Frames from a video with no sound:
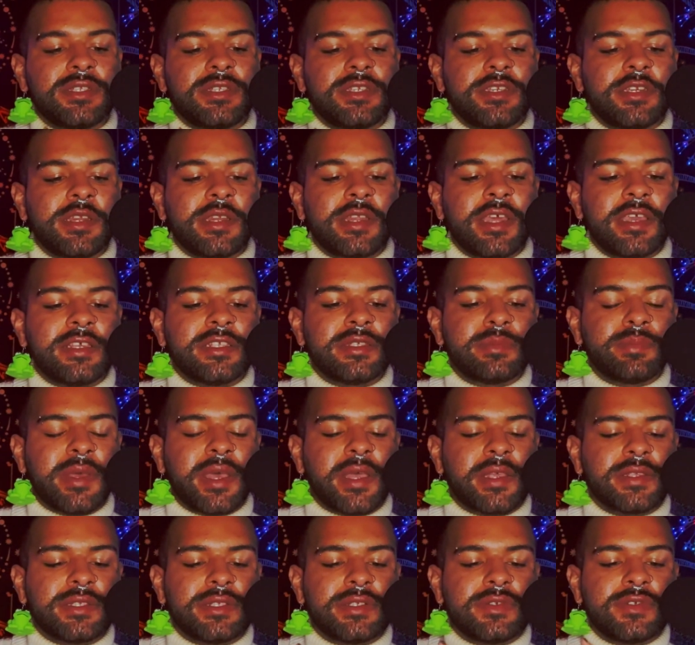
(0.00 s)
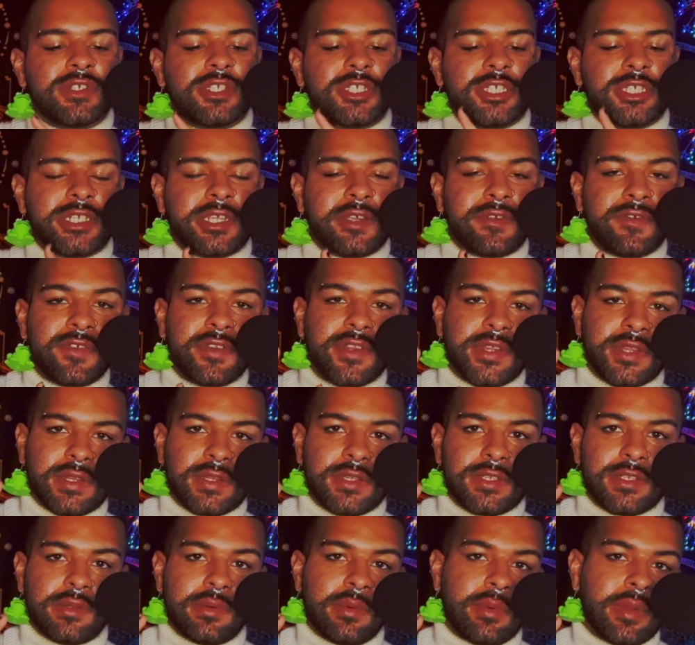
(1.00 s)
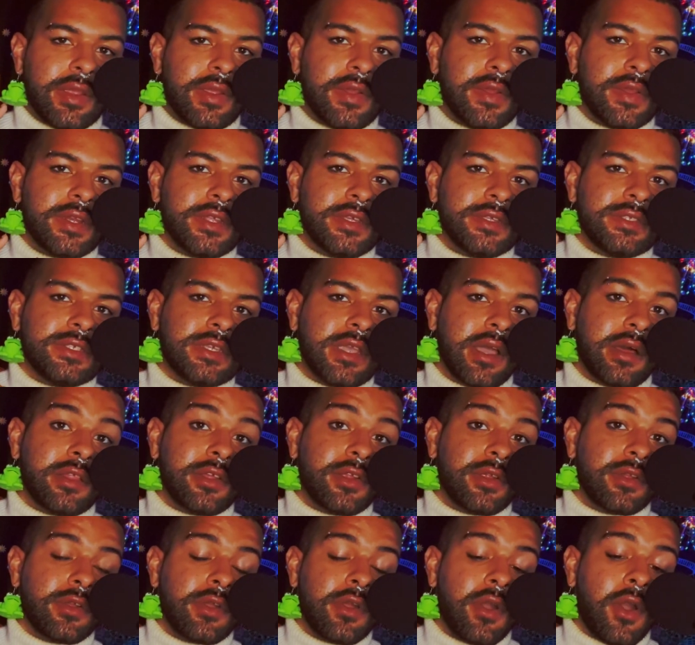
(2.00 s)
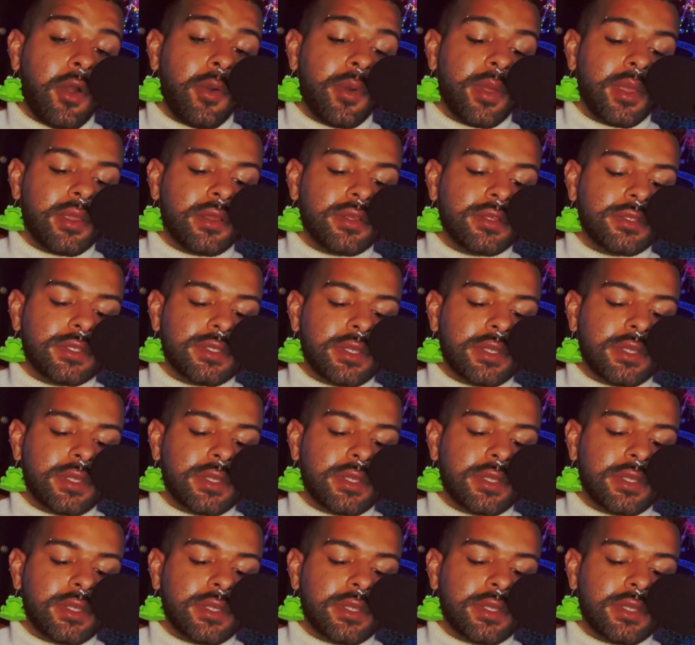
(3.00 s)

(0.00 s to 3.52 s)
nice positive shift to where it is y'all are going.